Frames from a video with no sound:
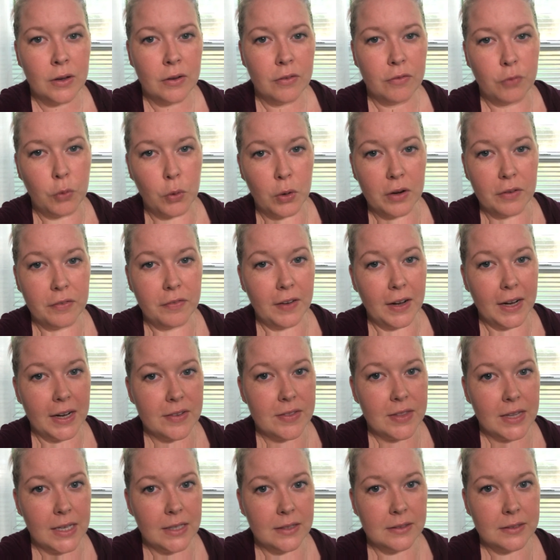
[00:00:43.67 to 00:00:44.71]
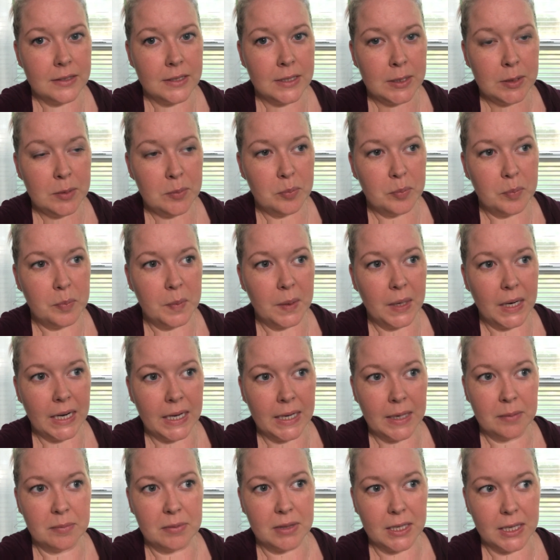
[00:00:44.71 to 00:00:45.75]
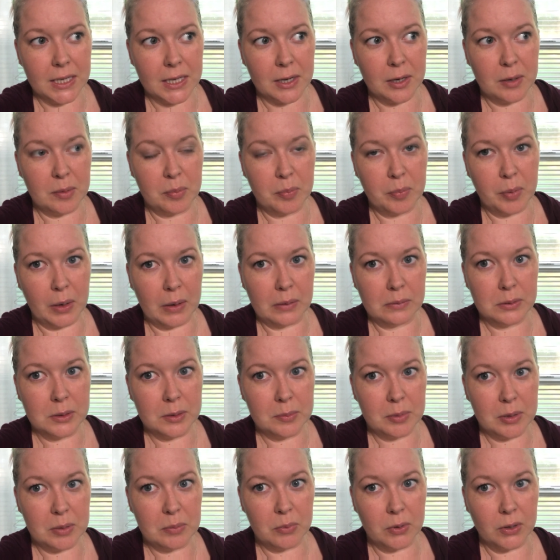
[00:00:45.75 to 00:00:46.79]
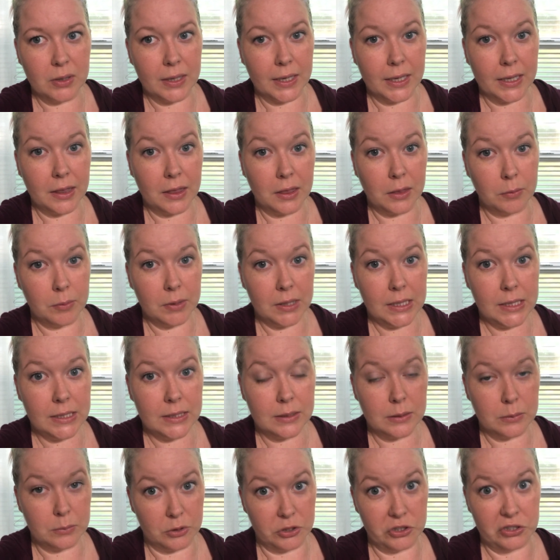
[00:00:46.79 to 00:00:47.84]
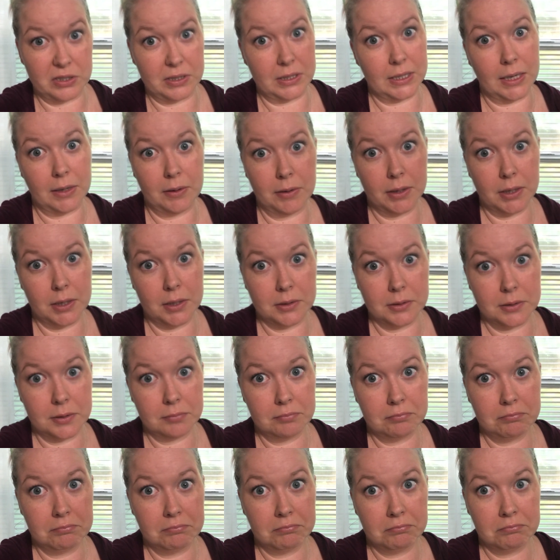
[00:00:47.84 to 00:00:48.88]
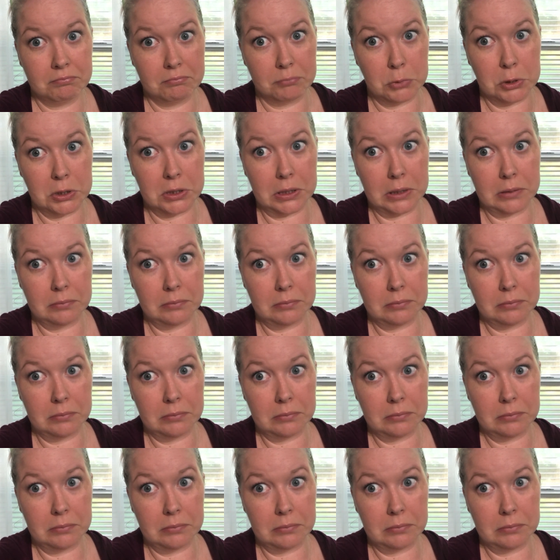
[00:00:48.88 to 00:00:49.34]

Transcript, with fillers: four to 5,000, but I'm thinking I'll probably be more like three, so we'll just see how it goes. We'll see.